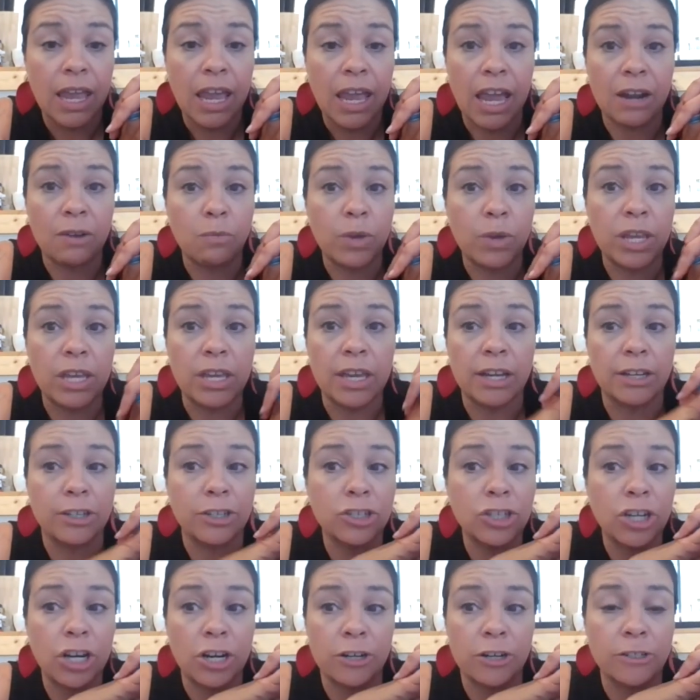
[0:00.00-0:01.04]
and we can
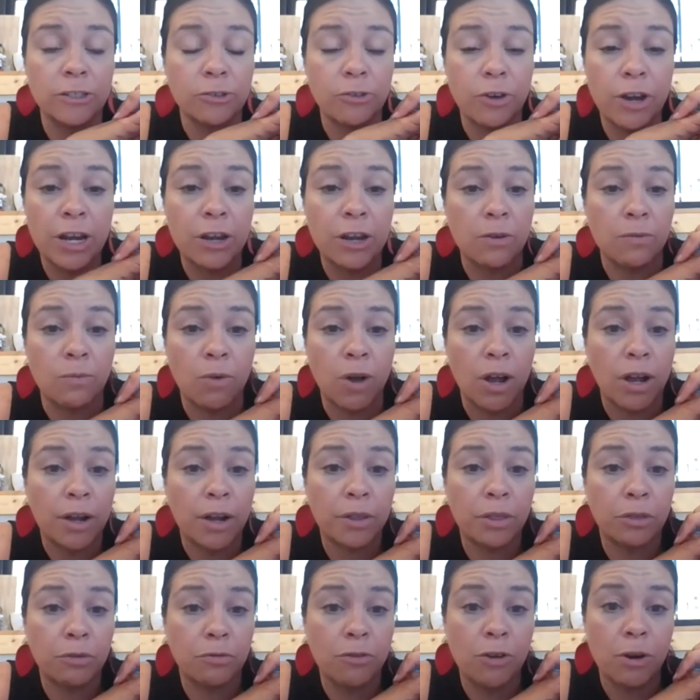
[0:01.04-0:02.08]
share a screen and
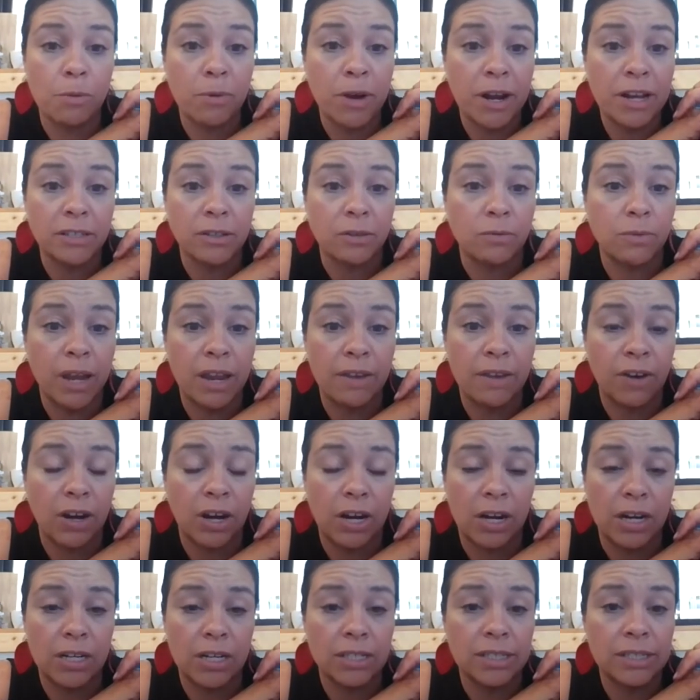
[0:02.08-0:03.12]
walk through appraisal
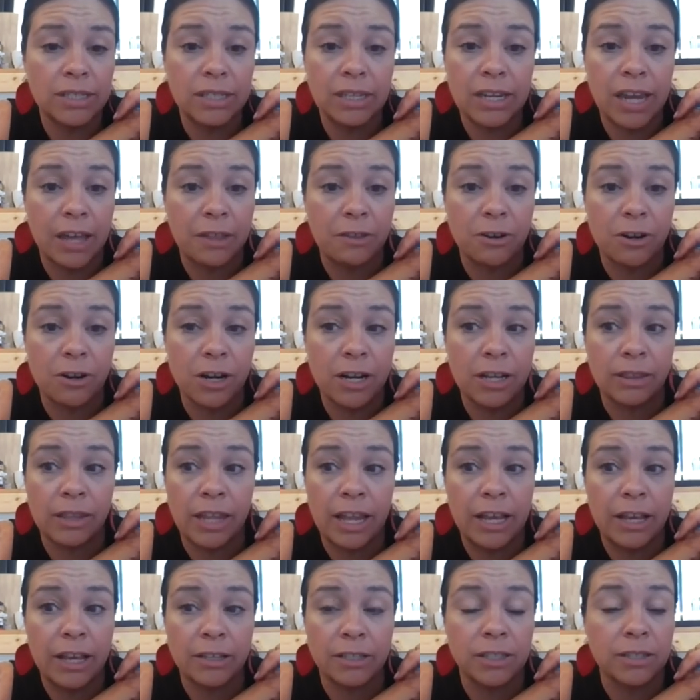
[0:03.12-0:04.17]
waivers together in
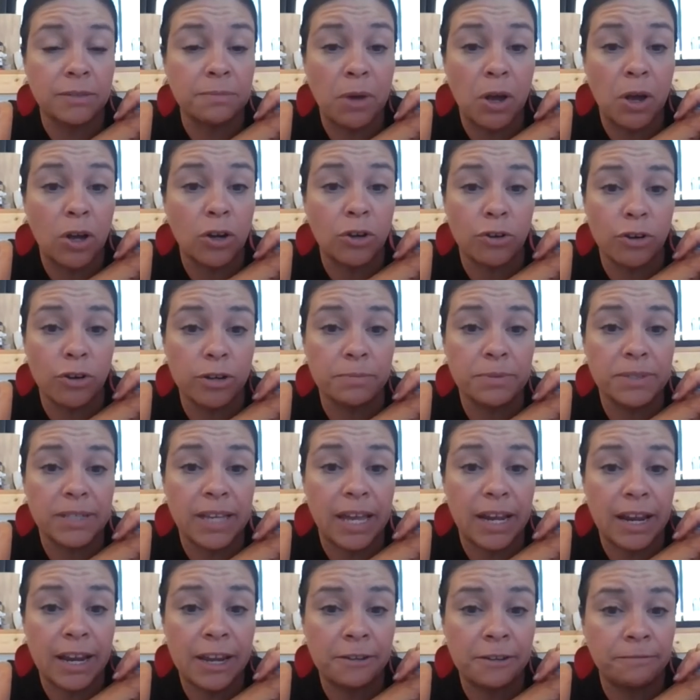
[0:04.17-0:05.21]
like a small group
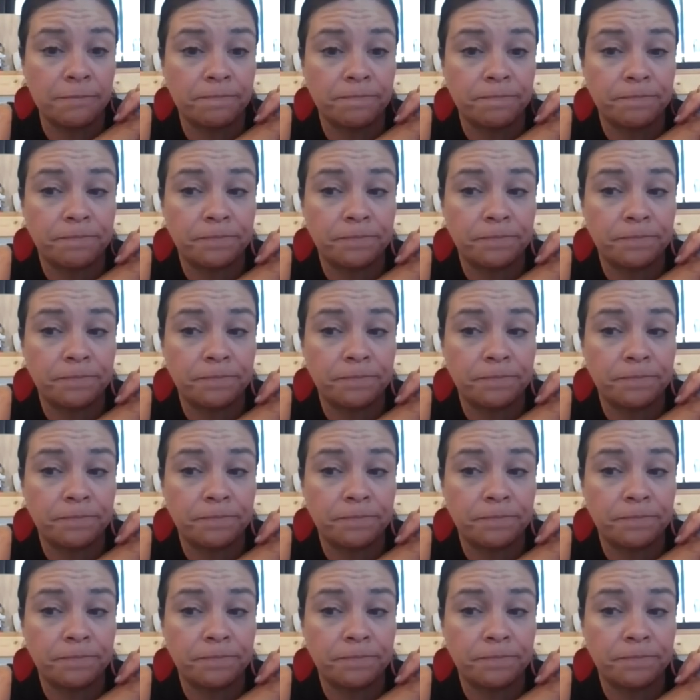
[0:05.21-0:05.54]
setting